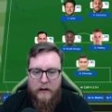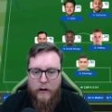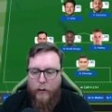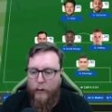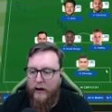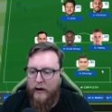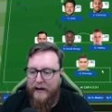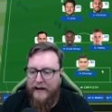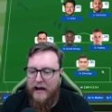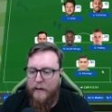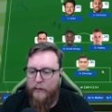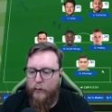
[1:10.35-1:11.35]
We are lining
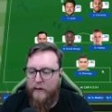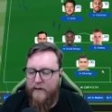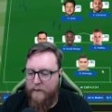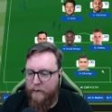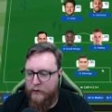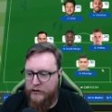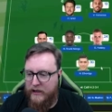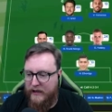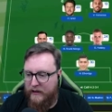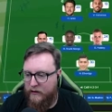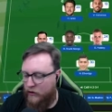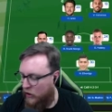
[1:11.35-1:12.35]
up with Everidge in
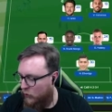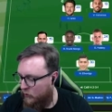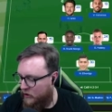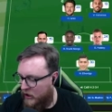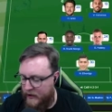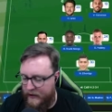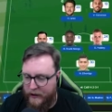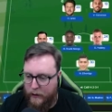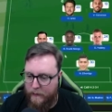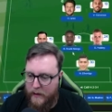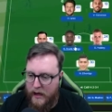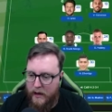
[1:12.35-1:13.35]
goal, Cunningham,